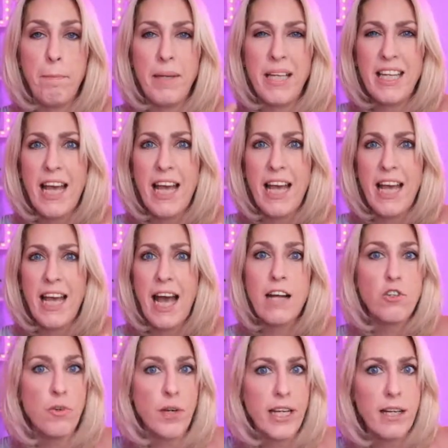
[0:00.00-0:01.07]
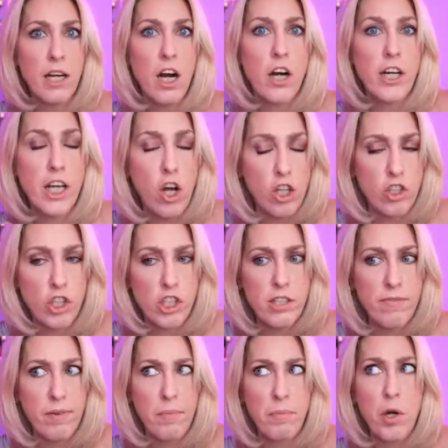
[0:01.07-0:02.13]
pediatric cardiologist, if
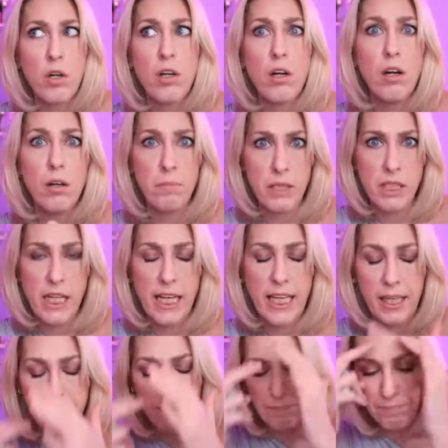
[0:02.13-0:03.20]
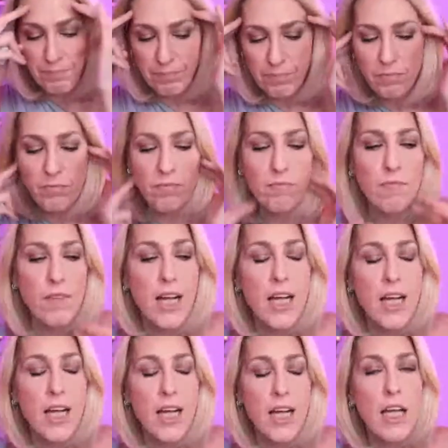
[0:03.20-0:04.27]
I'm not mistaken.
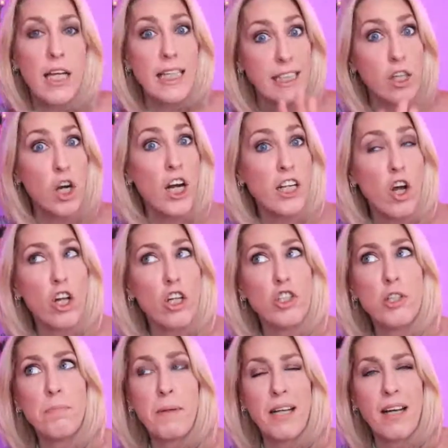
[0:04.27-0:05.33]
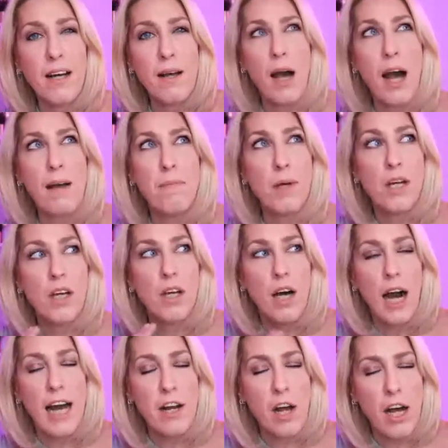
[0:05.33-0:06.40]
He's a cardiologist, but
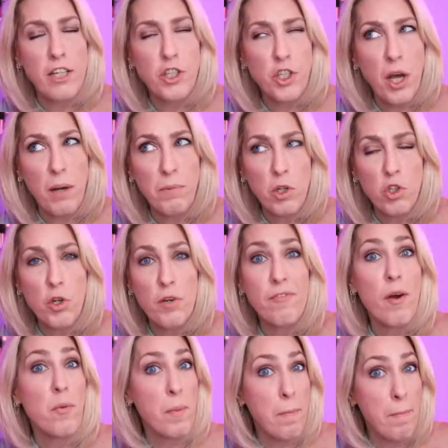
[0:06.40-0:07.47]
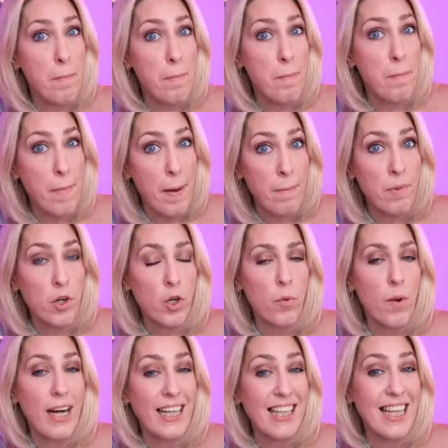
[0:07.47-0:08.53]
I'm not sure if I remember
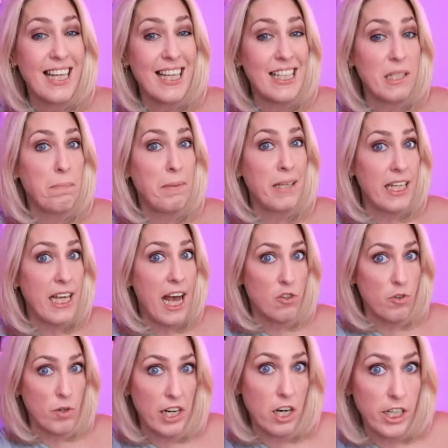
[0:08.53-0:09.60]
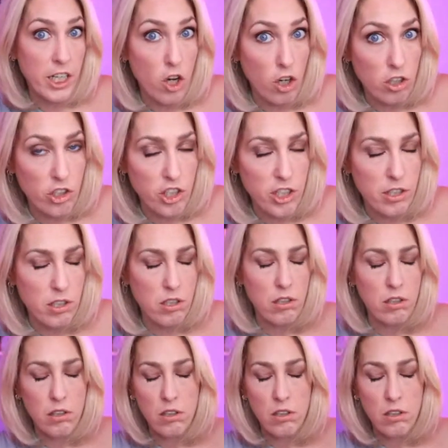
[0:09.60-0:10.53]
correctly that he's a pediatric cardiologist.